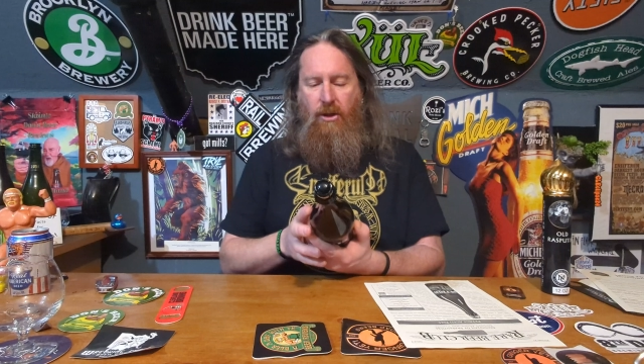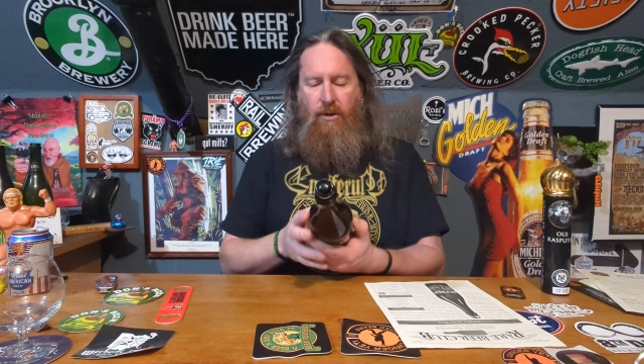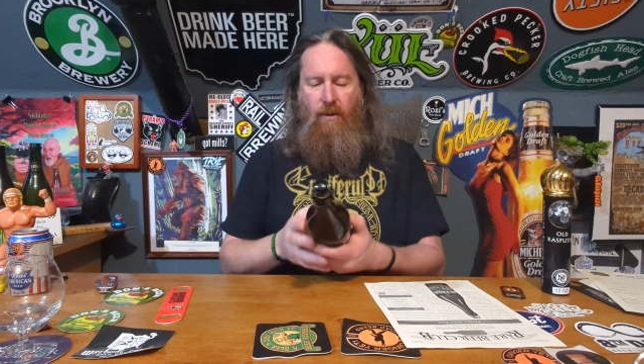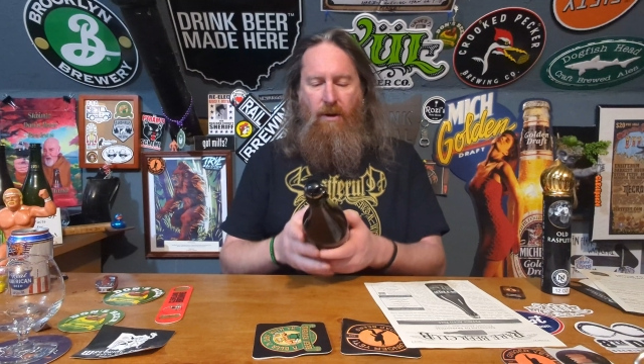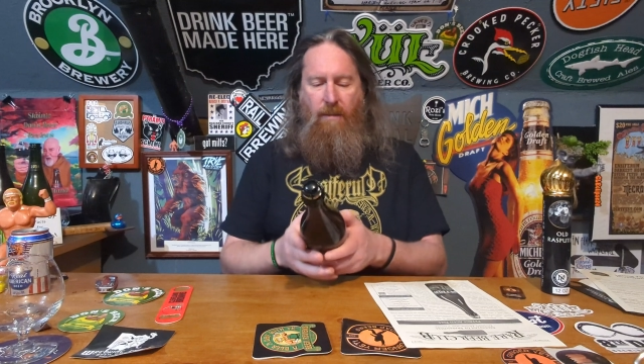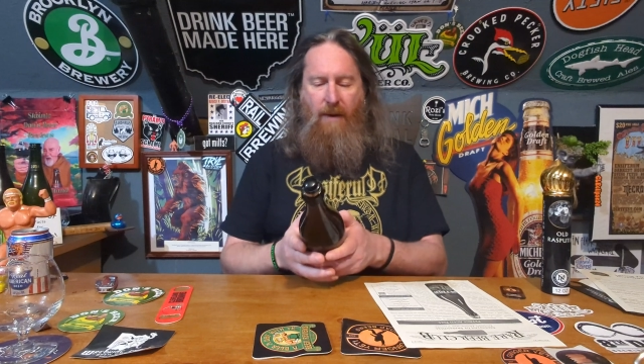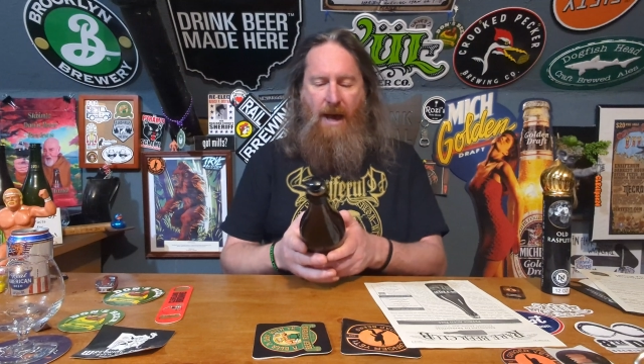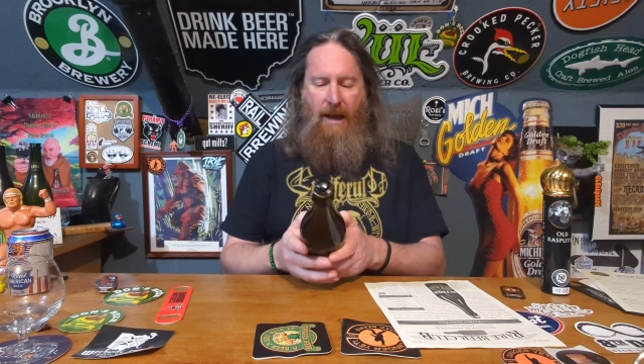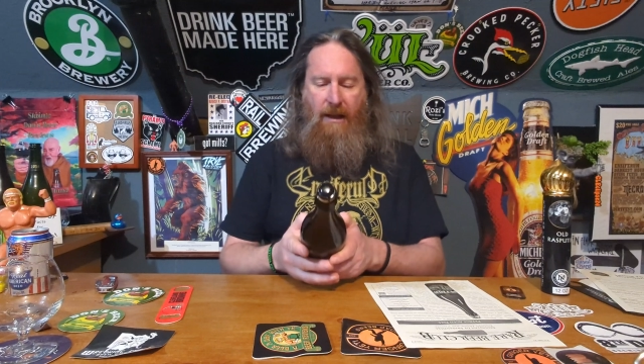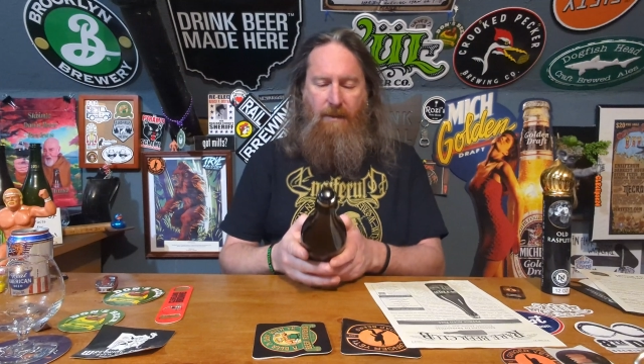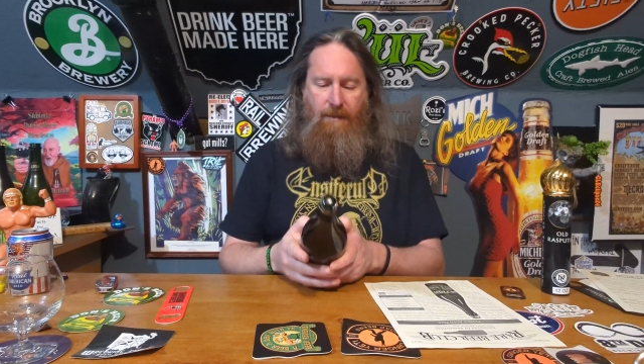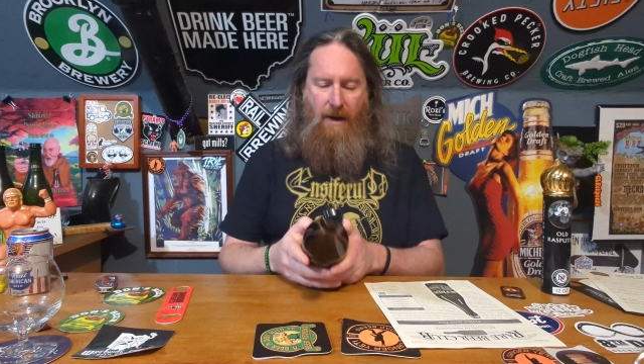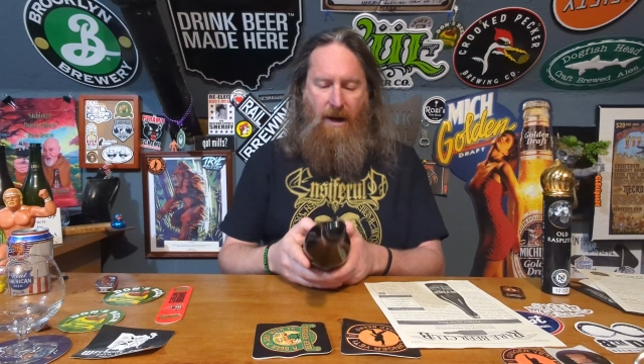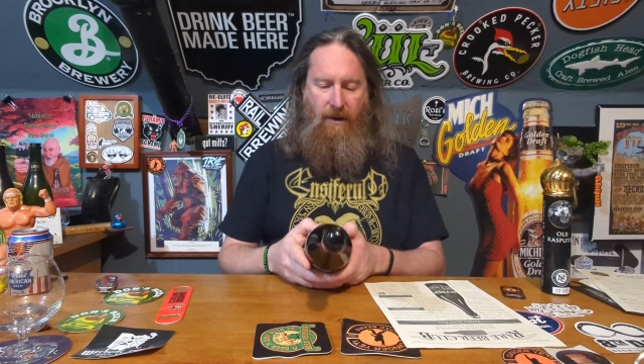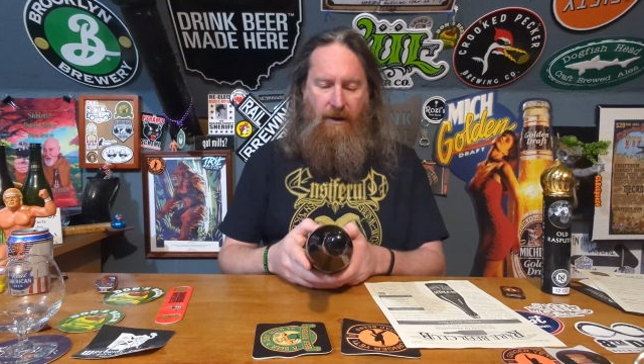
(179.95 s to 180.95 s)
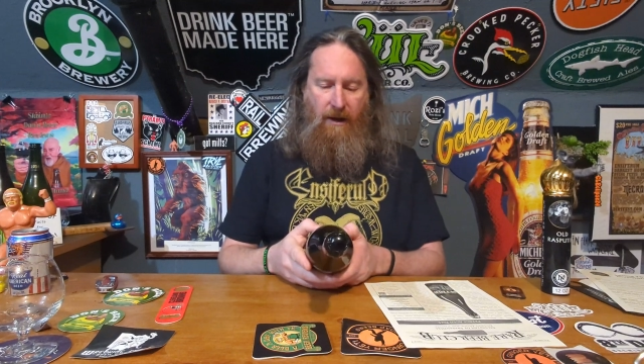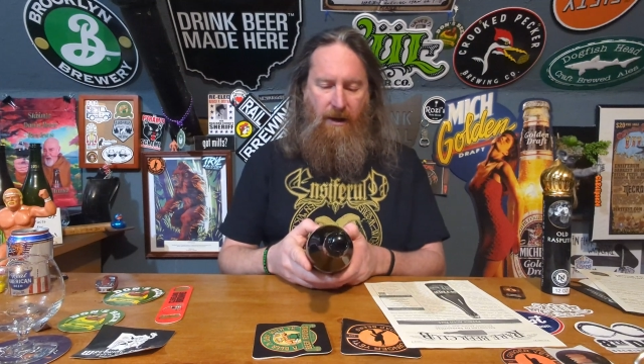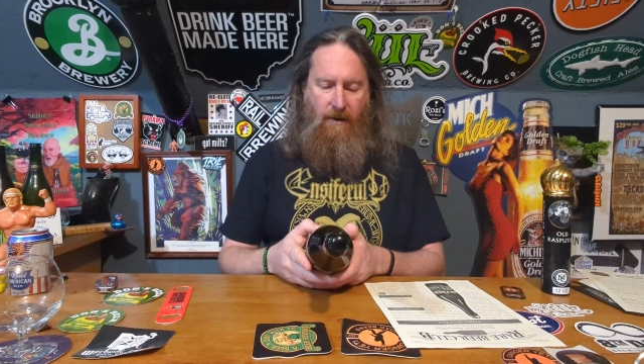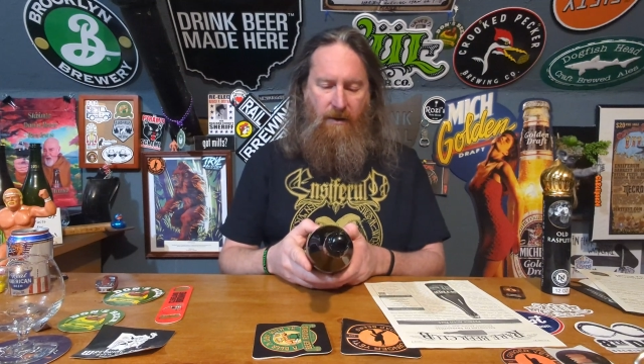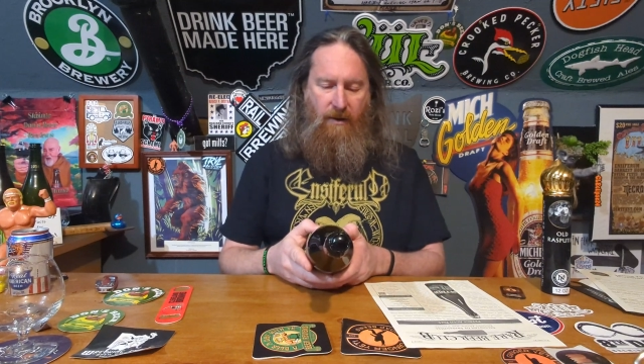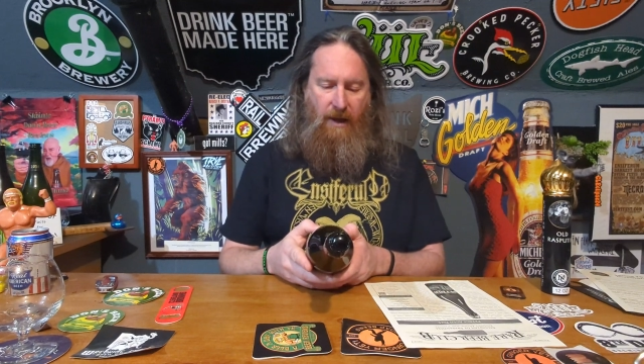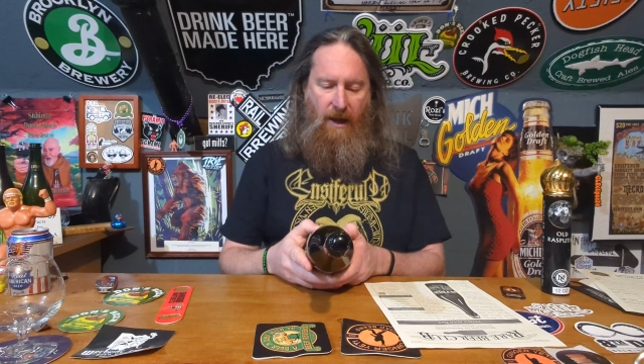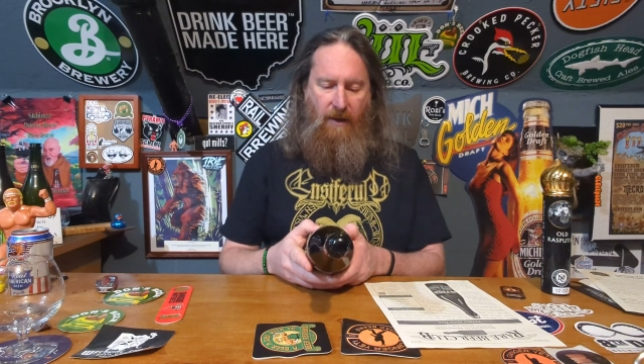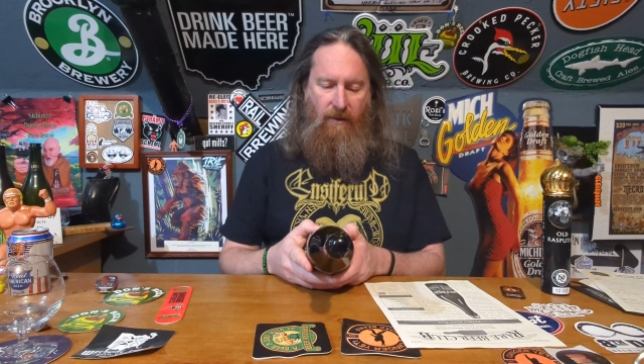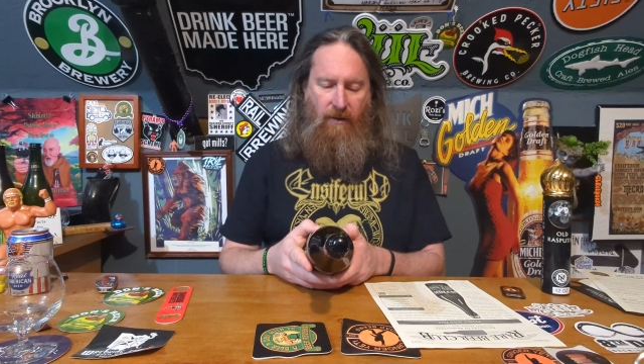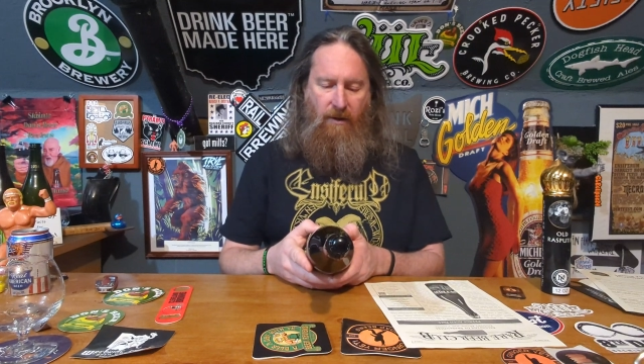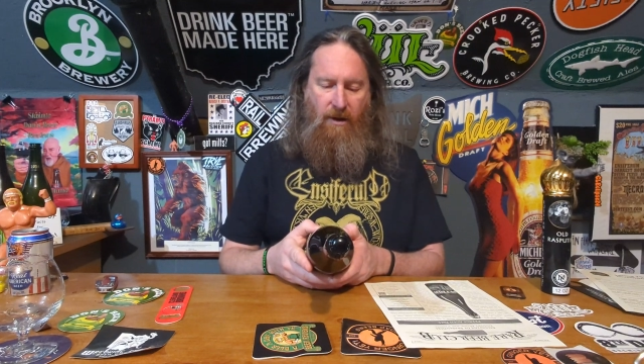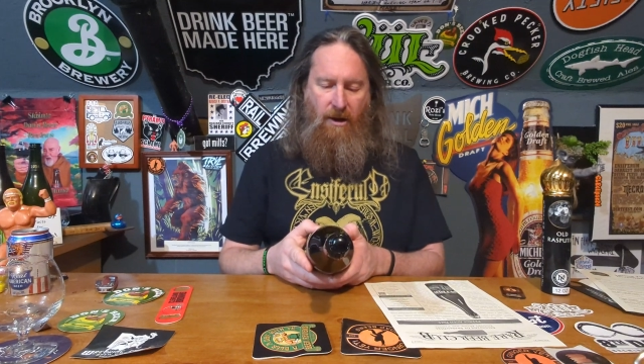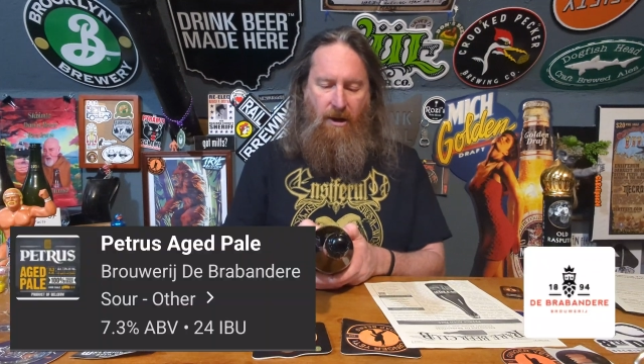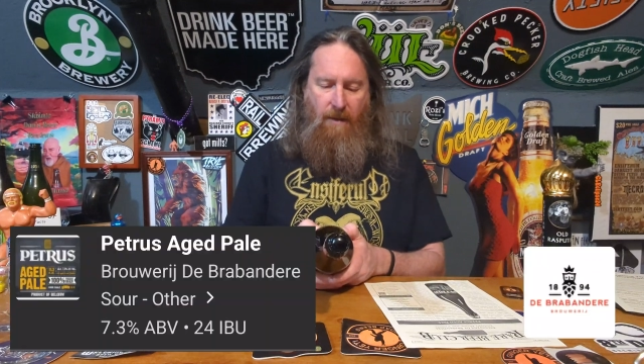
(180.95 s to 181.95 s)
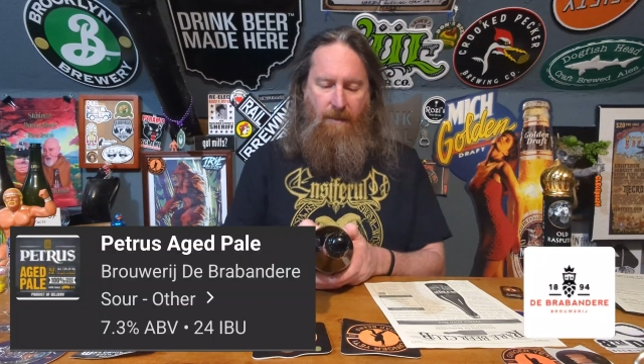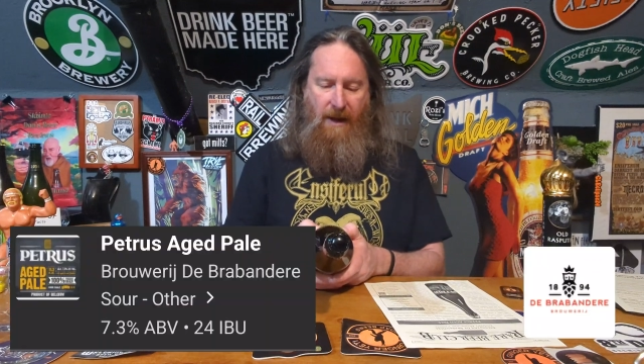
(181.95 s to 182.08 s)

So on the back of the bottle here, it says,